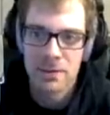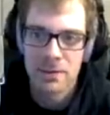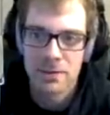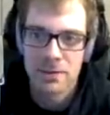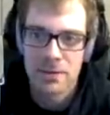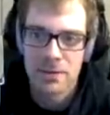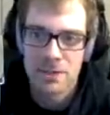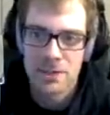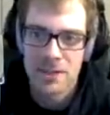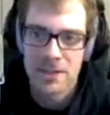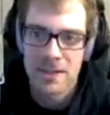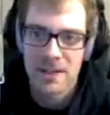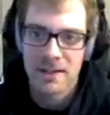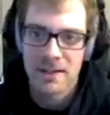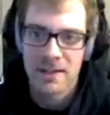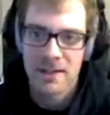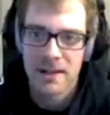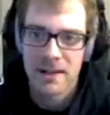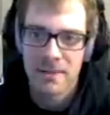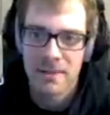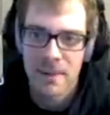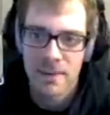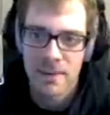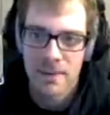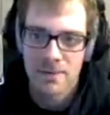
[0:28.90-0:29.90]
and shit
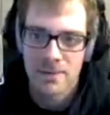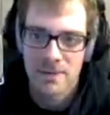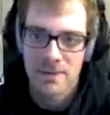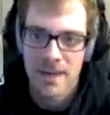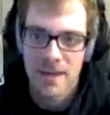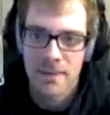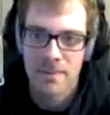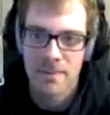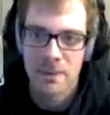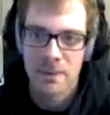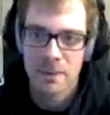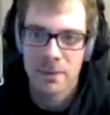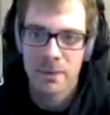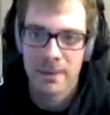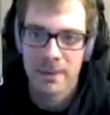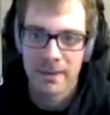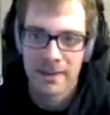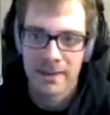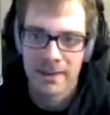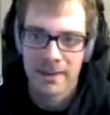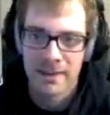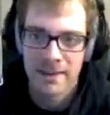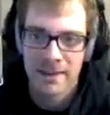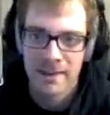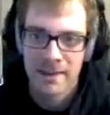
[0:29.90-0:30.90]
that was in that
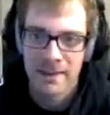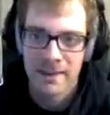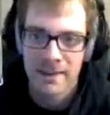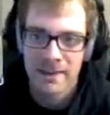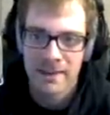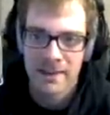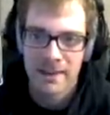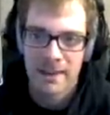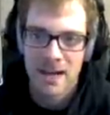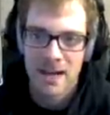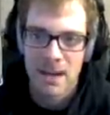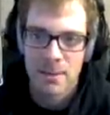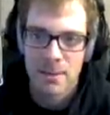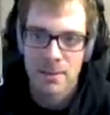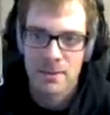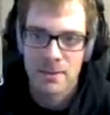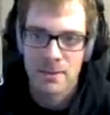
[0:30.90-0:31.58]
building. They're